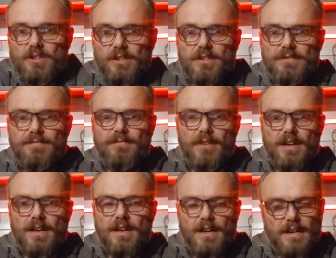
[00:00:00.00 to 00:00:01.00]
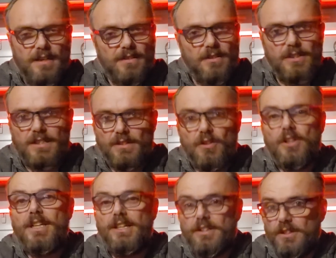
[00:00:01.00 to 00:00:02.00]
good,
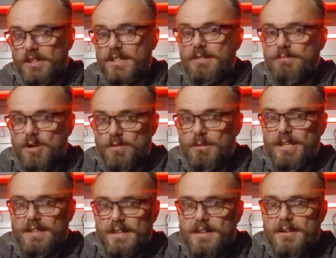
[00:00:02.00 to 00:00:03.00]
looking good at the moment.